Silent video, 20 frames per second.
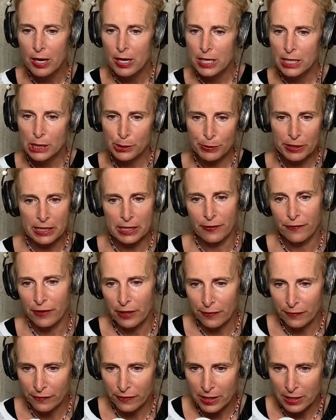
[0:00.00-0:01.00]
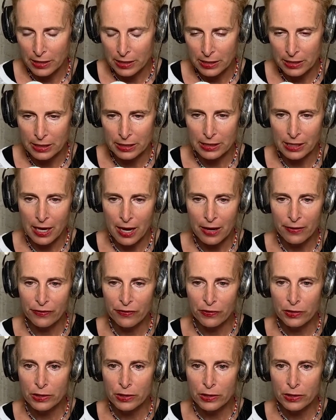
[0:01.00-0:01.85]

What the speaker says: specific fitness stuff,